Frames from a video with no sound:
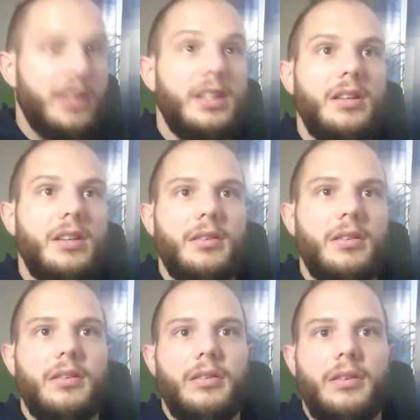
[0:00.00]
E.
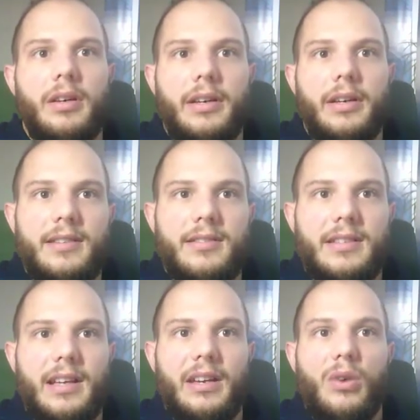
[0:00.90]
Yes,
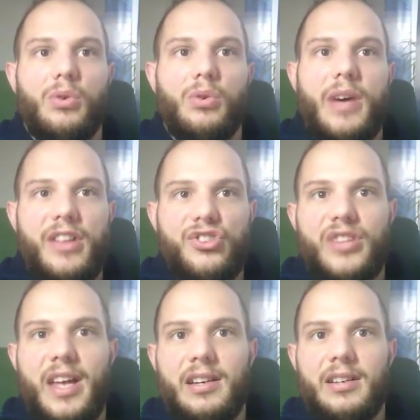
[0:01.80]
then go to
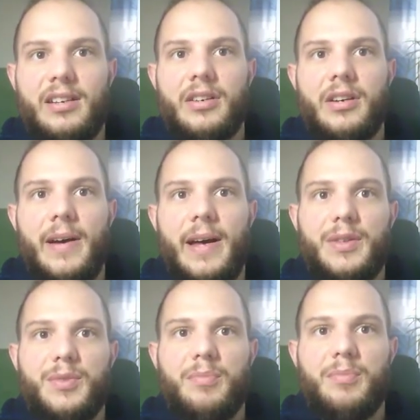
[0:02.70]
Edge Data
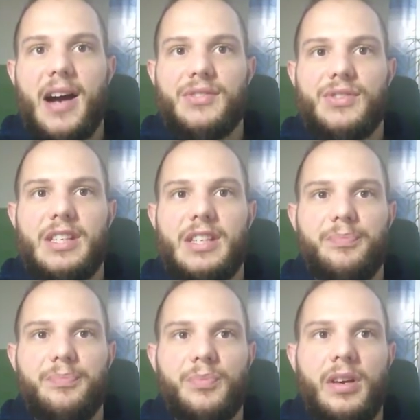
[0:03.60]
and mark
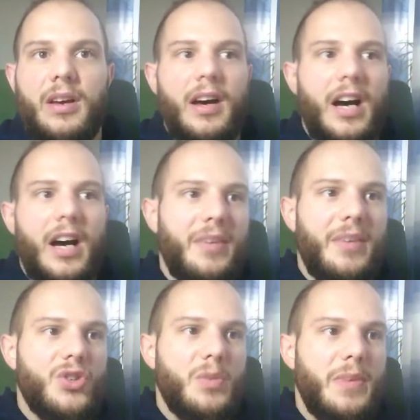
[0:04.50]
seam.
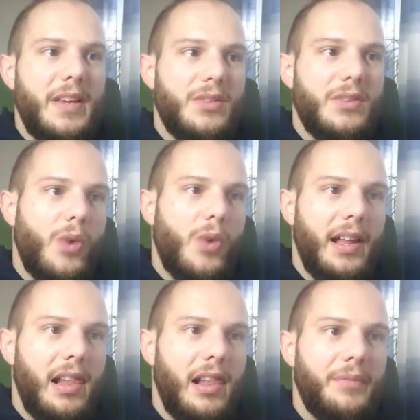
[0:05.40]
It should be as
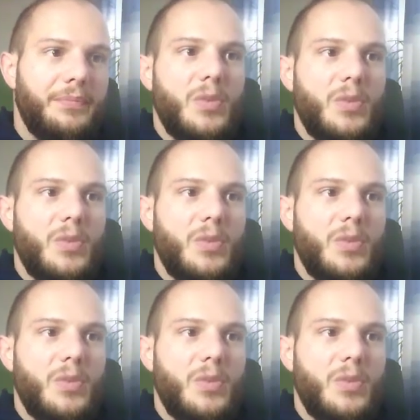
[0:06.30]
well.